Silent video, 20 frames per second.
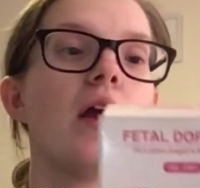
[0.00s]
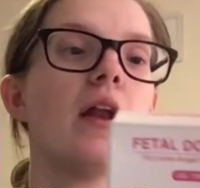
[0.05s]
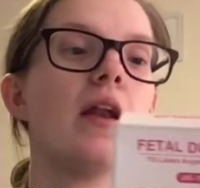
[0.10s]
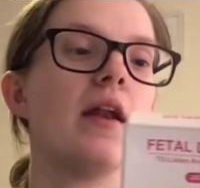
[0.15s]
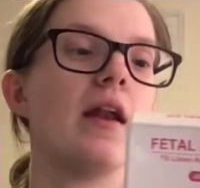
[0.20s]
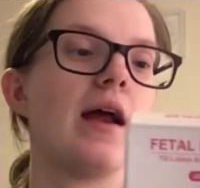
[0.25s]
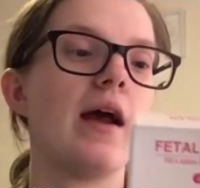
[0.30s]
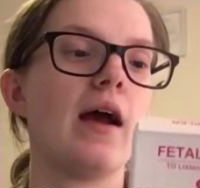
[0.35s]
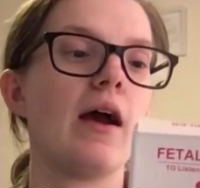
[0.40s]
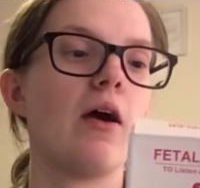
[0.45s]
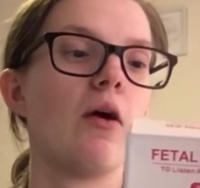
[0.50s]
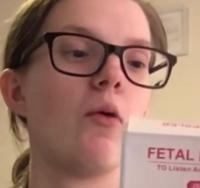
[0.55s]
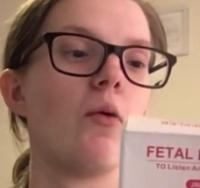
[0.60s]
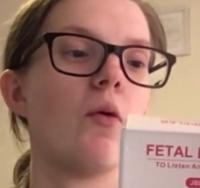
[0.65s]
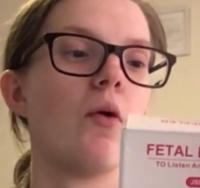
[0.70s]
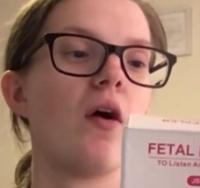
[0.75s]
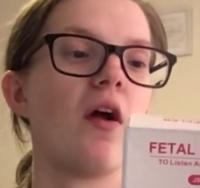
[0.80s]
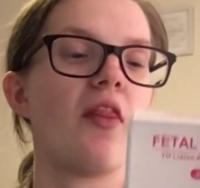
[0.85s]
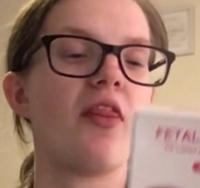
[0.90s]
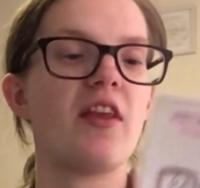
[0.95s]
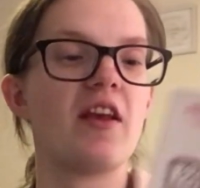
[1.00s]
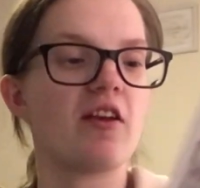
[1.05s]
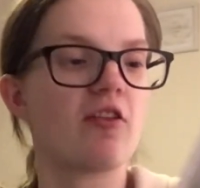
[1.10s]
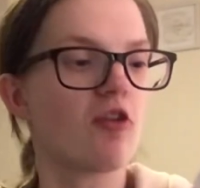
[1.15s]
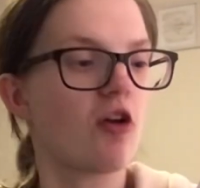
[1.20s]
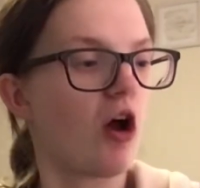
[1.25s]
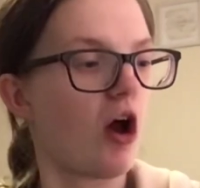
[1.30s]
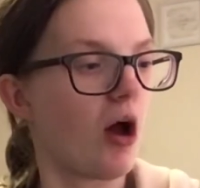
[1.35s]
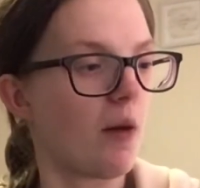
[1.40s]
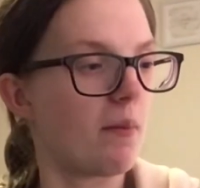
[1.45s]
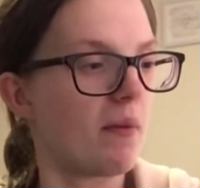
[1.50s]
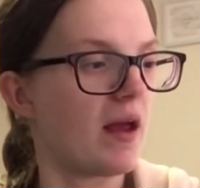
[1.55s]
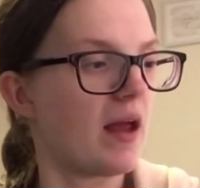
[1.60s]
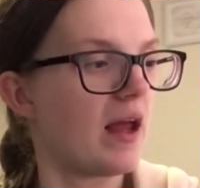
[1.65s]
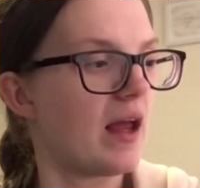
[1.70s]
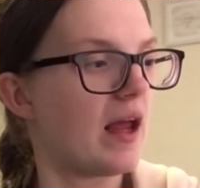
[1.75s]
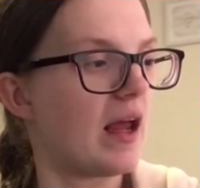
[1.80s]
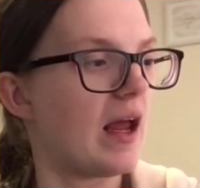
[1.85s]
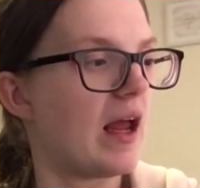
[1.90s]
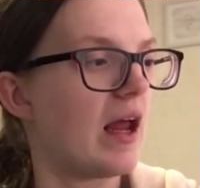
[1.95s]
Now these come
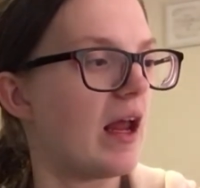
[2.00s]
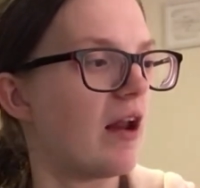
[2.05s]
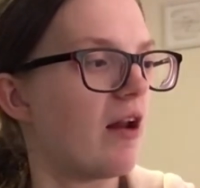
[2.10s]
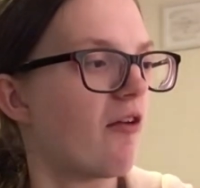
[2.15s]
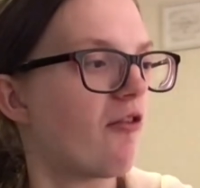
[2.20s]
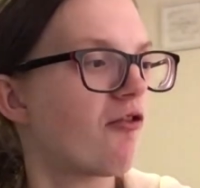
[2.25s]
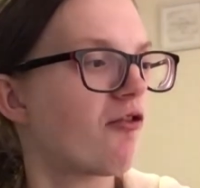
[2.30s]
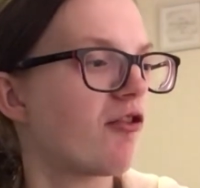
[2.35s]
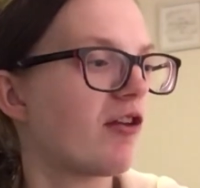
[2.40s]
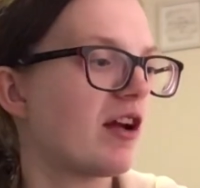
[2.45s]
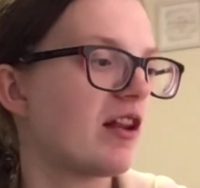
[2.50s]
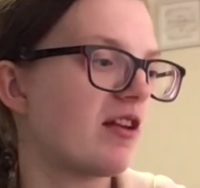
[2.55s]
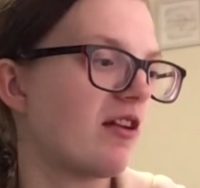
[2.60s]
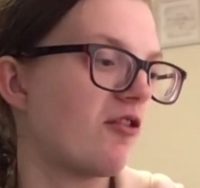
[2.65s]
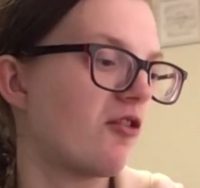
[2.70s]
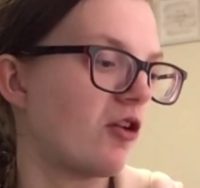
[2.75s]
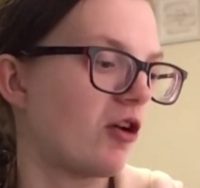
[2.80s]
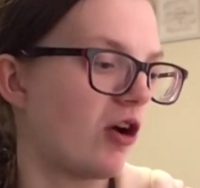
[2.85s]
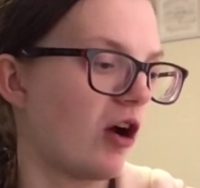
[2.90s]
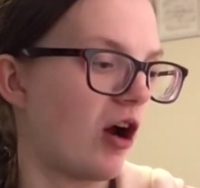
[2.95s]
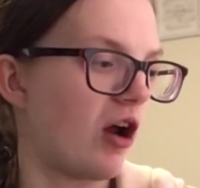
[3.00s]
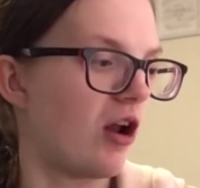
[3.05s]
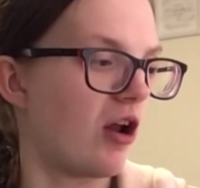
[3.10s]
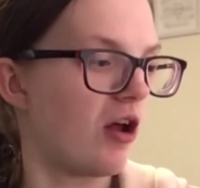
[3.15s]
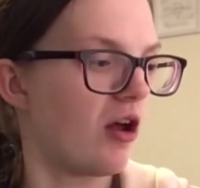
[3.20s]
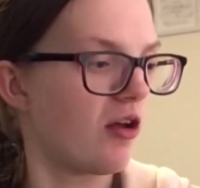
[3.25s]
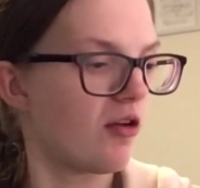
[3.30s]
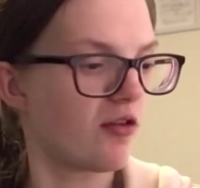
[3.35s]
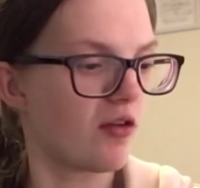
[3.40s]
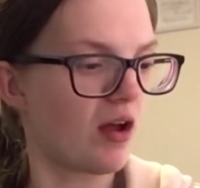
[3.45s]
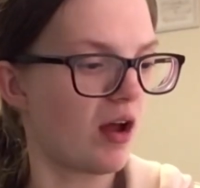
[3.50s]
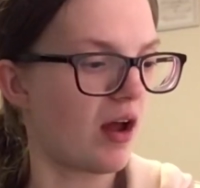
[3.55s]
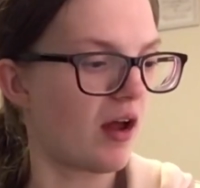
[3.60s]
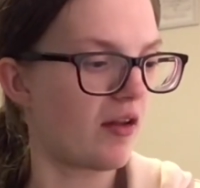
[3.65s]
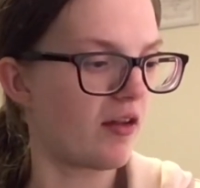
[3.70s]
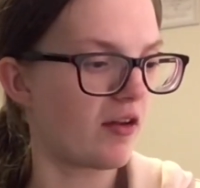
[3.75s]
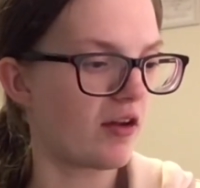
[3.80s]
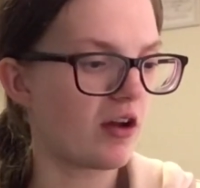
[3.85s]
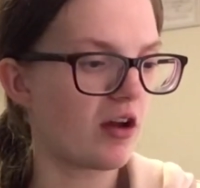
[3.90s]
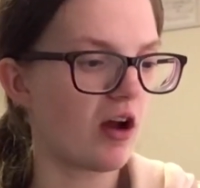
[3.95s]
in 3 different colours, and
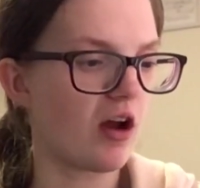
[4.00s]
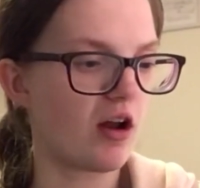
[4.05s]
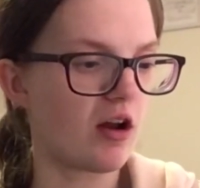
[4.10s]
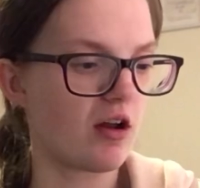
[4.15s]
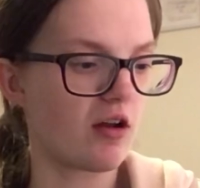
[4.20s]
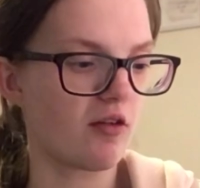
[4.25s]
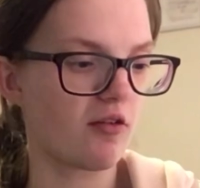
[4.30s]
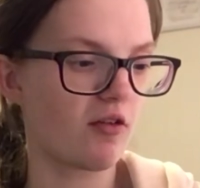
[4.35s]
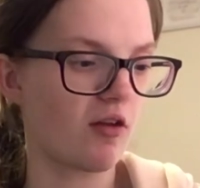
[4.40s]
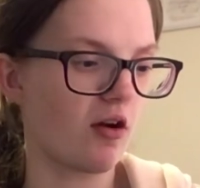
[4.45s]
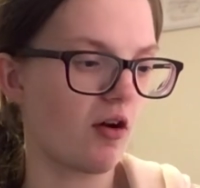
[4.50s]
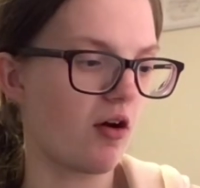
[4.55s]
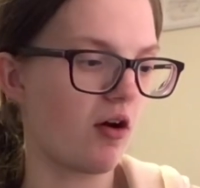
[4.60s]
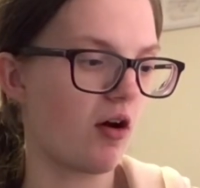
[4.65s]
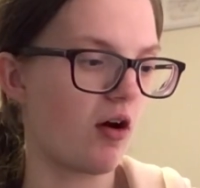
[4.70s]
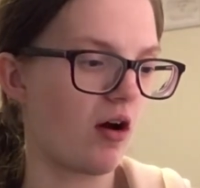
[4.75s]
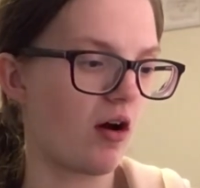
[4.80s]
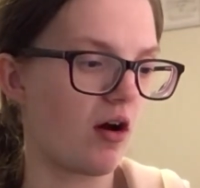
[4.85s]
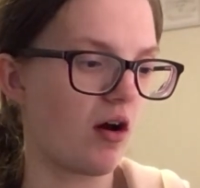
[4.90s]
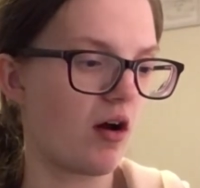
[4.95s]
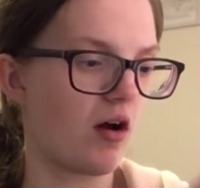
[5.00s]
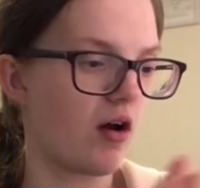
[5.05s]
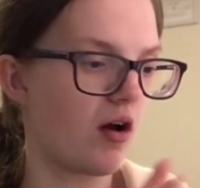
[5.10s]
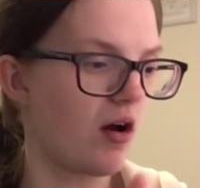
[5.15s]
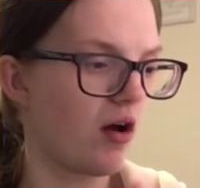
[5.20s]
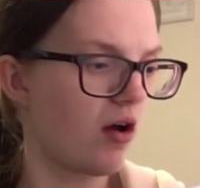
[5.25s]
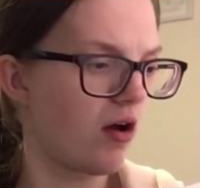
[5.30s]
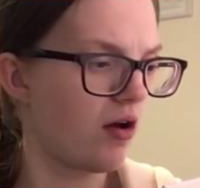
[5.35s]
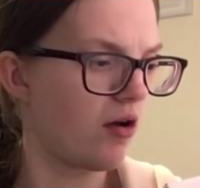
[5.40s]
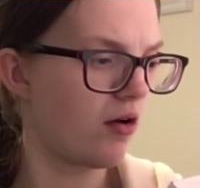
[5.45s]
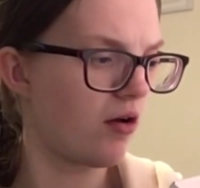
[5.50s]
the colours are